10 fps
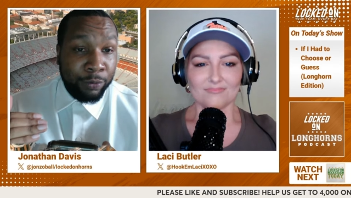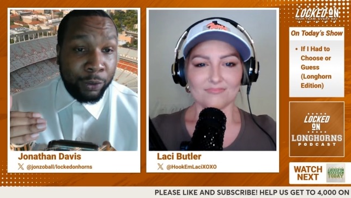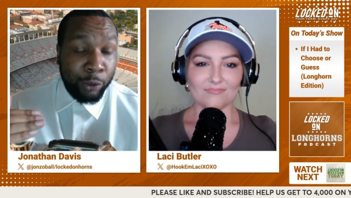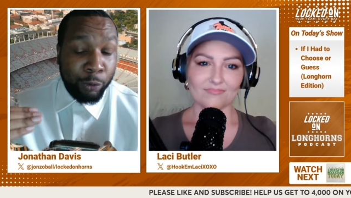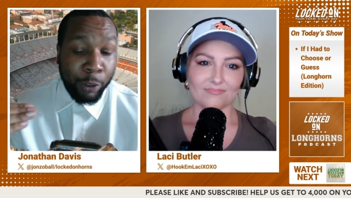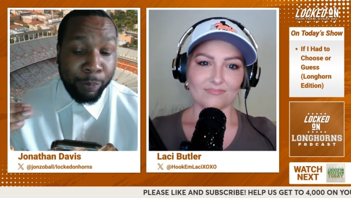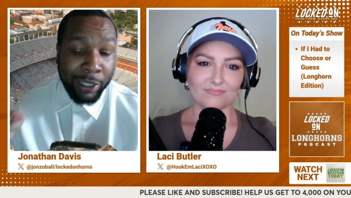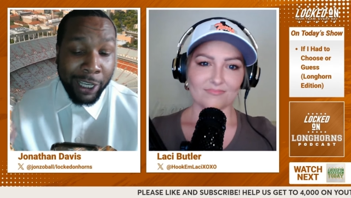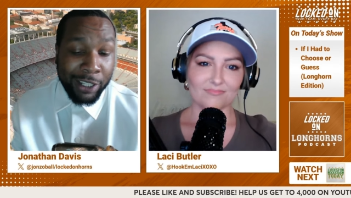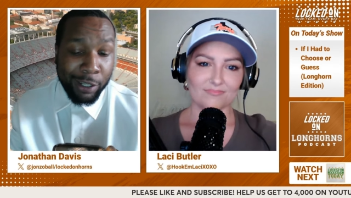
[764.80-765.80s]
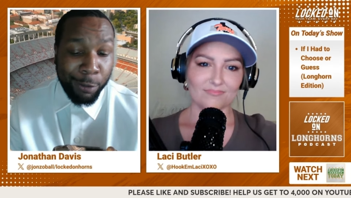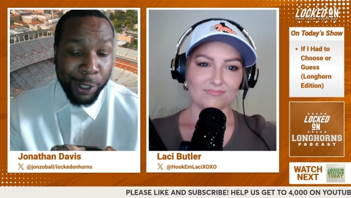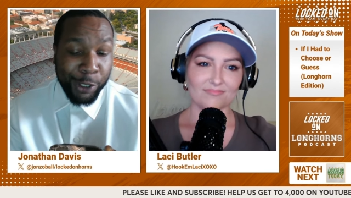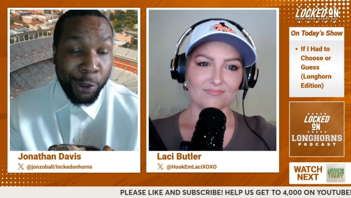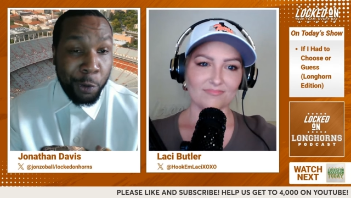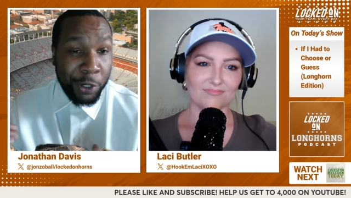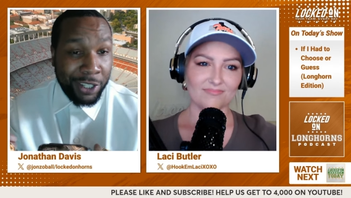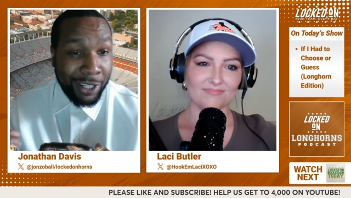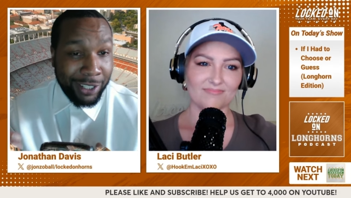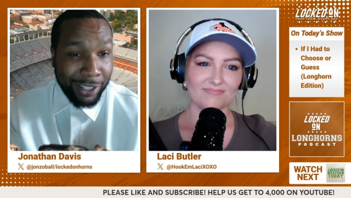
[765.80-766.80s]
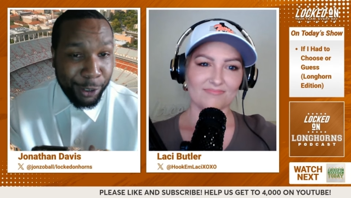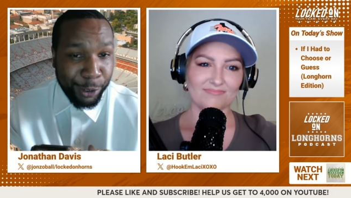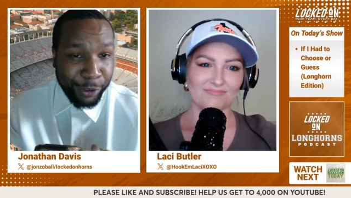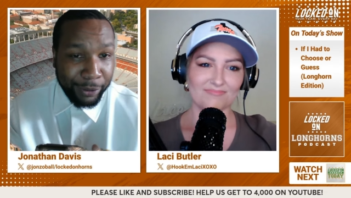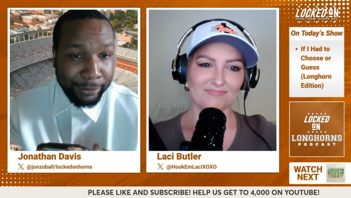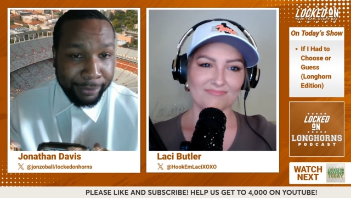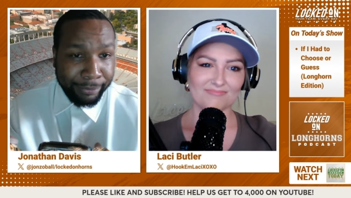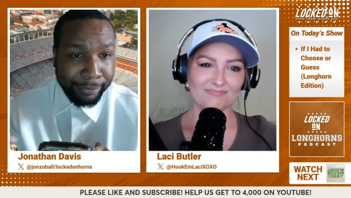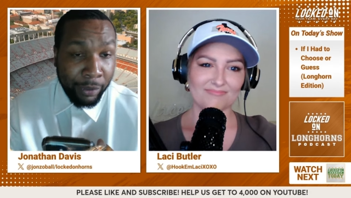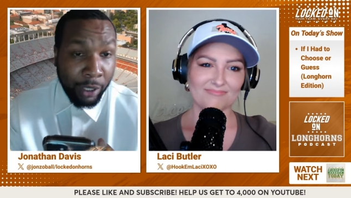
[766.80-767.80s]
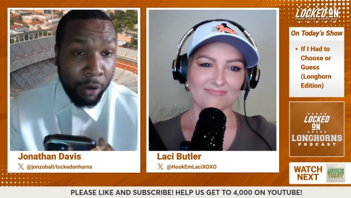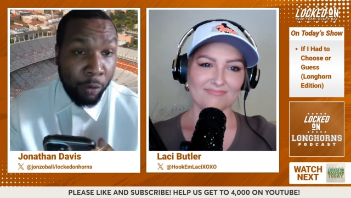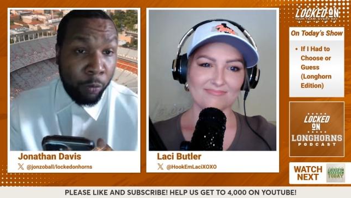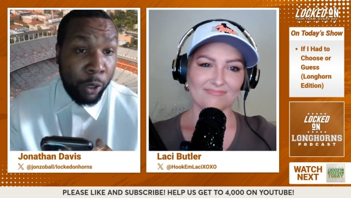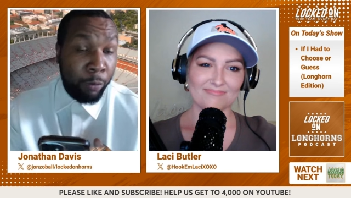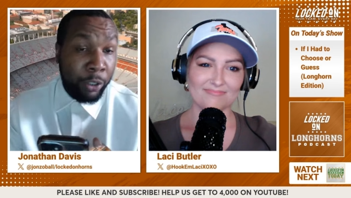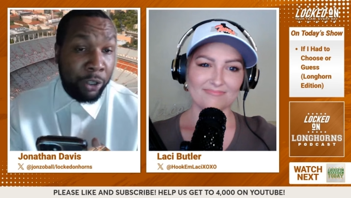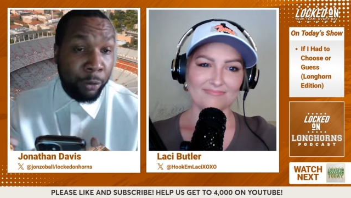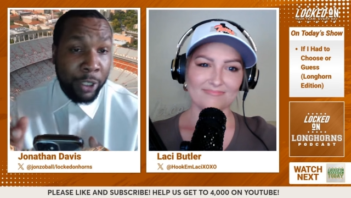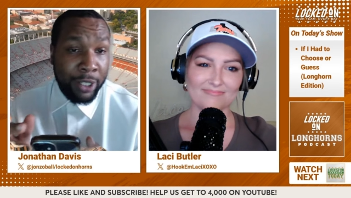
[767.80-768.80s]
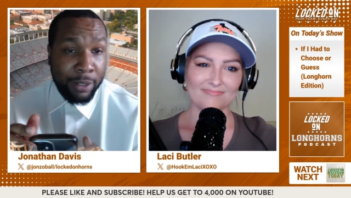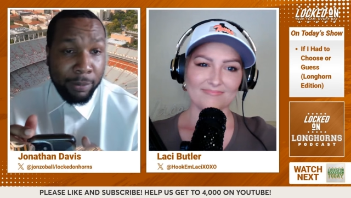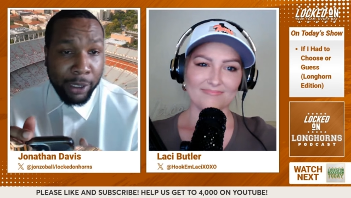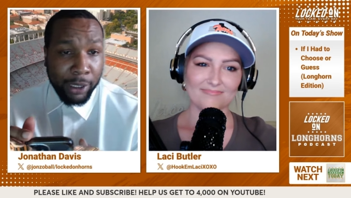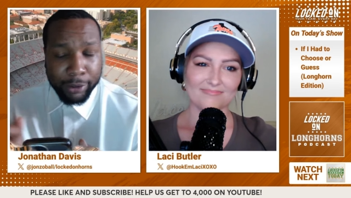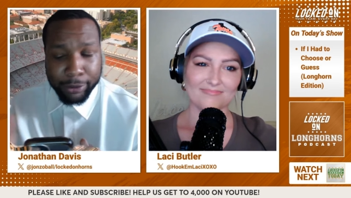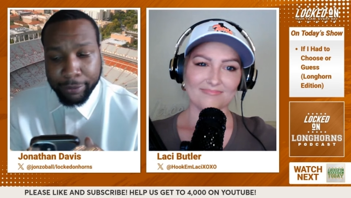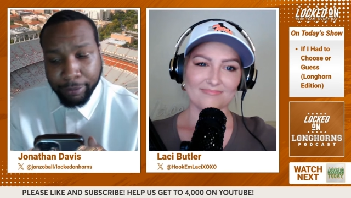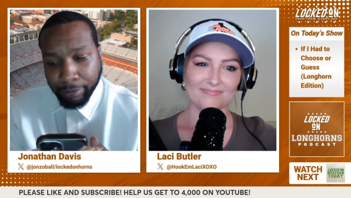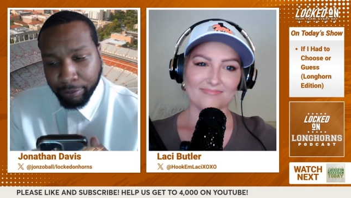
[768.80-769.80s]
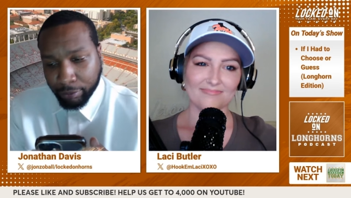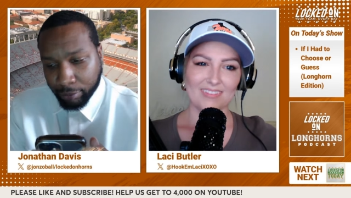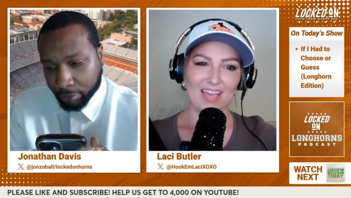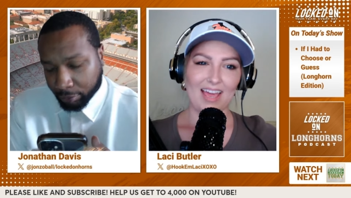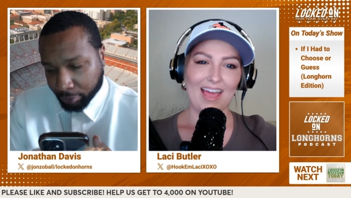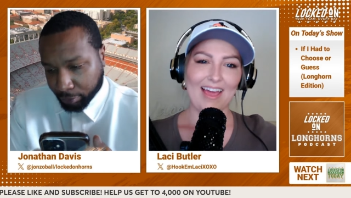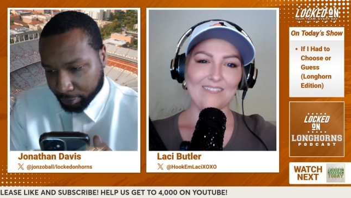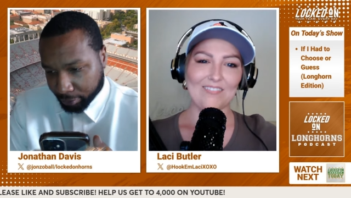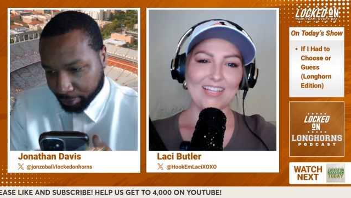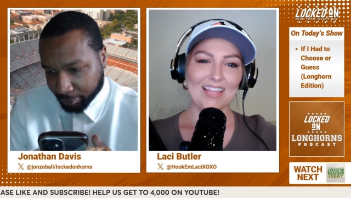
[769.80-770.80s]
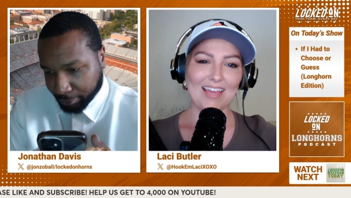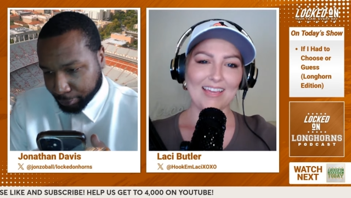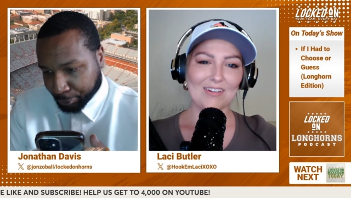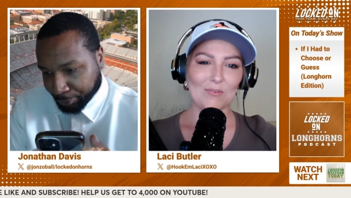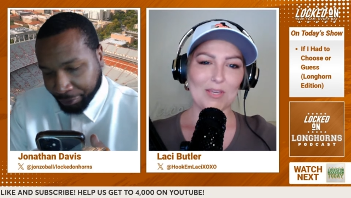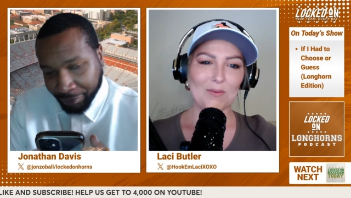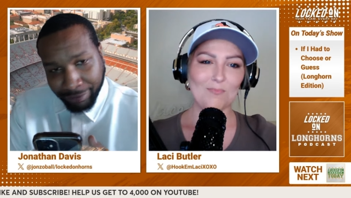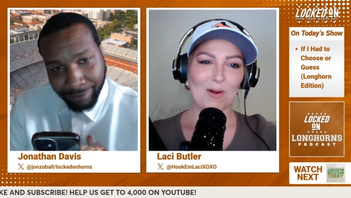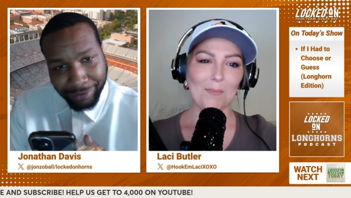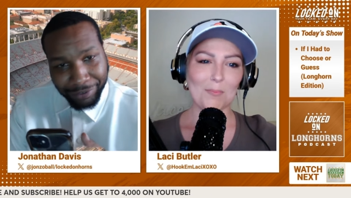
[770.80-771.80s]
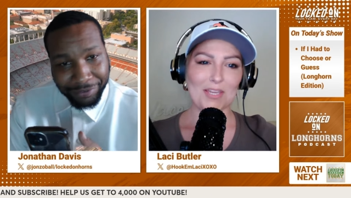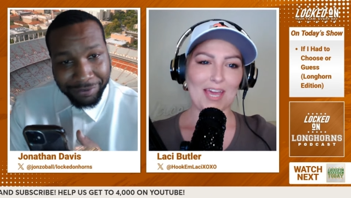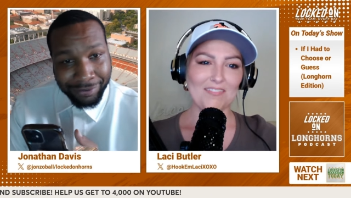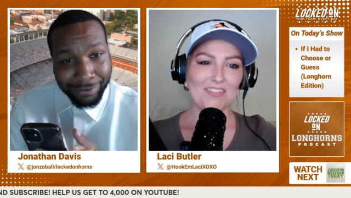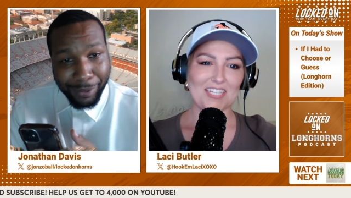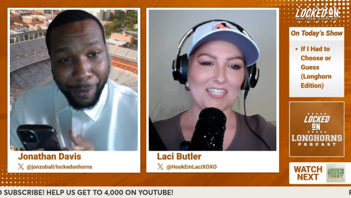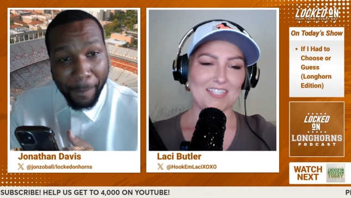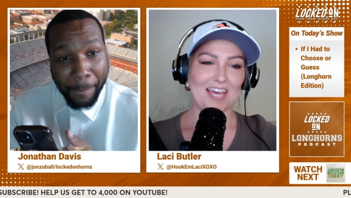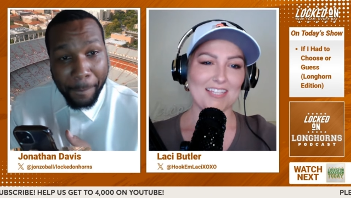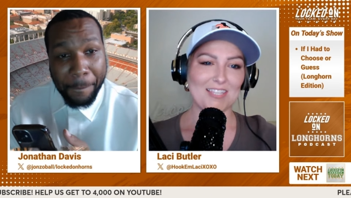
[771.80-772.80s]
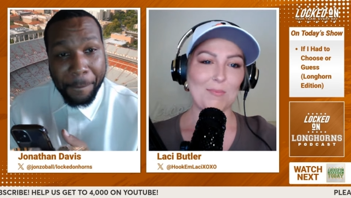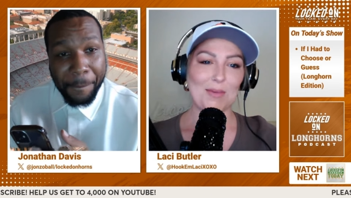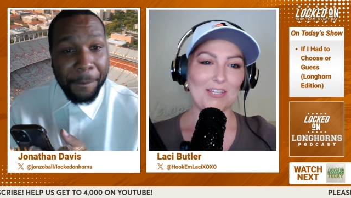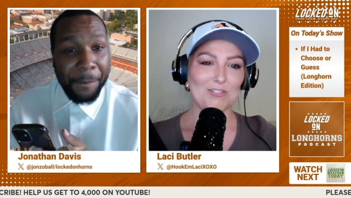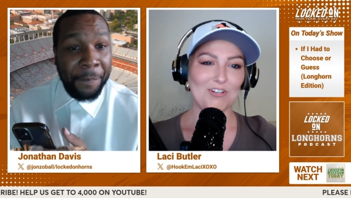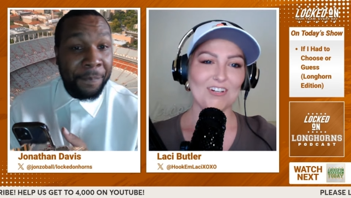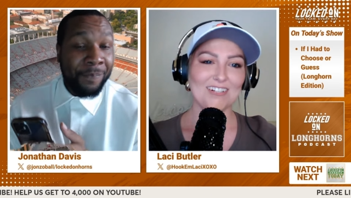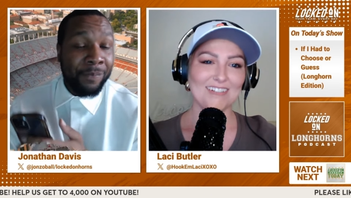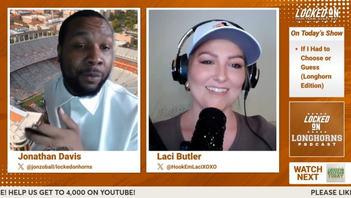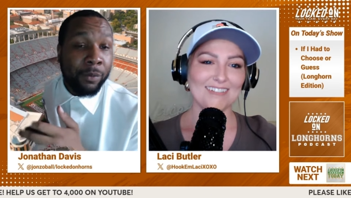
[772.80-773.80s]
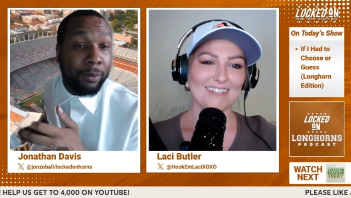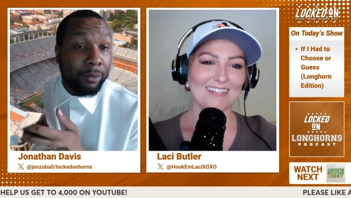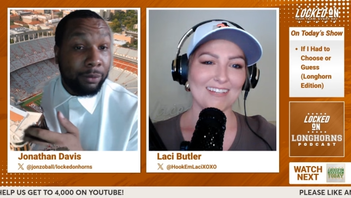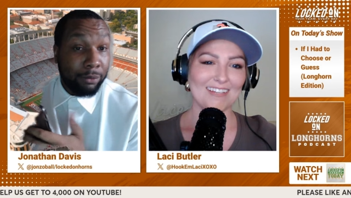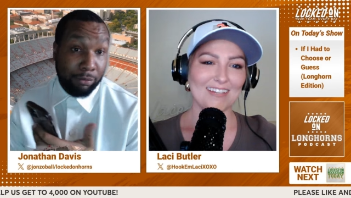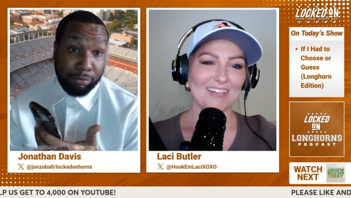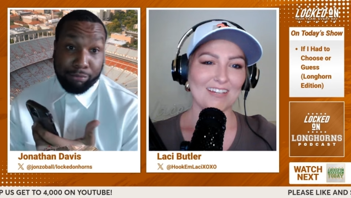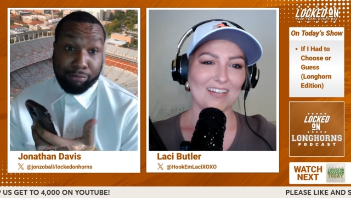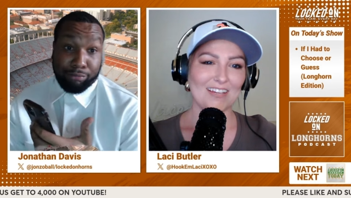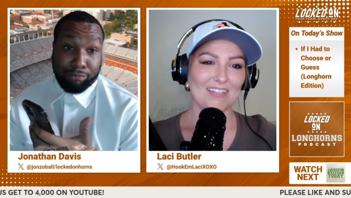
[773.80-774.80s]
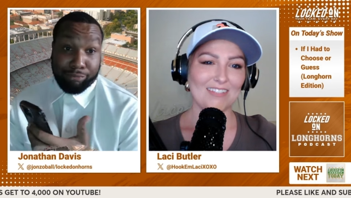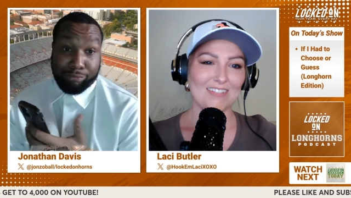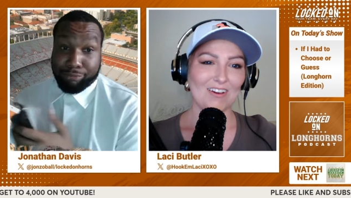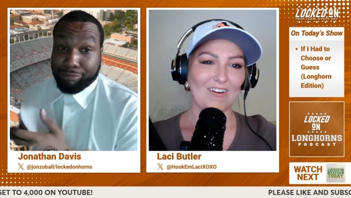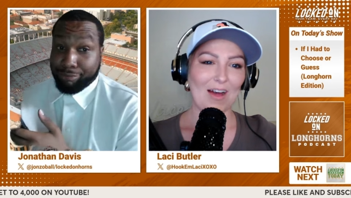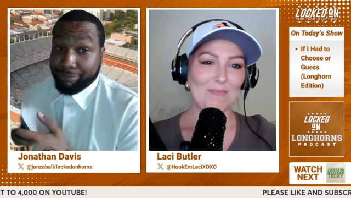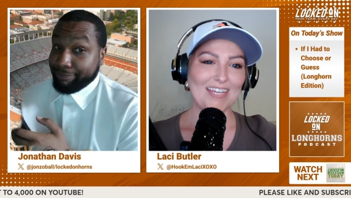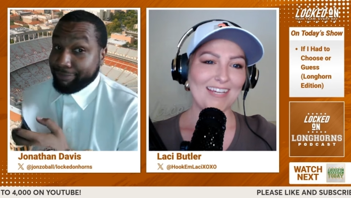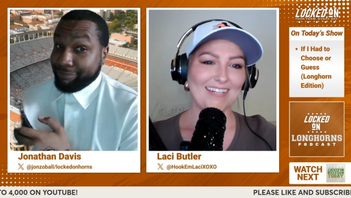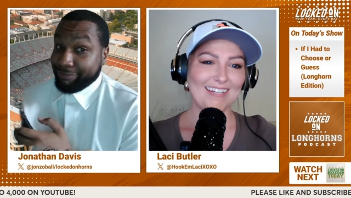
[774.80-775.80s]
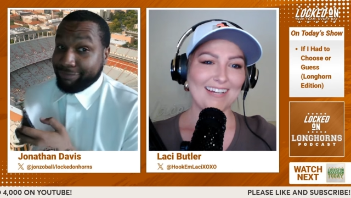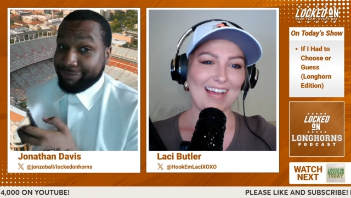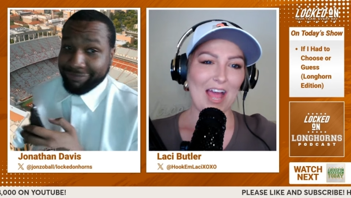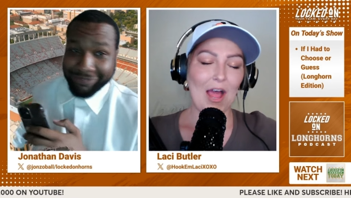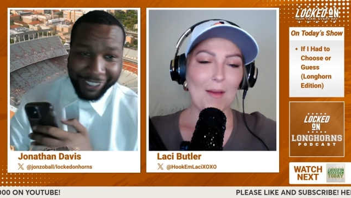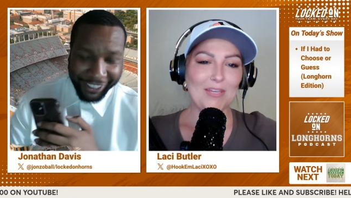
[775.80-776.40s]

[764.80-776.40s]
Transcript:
Speaker 1: replaced Quinn Ewers this year, what would the reason be?
Speaker 2: I feel like we probably have the exact same answer. So, I mean, I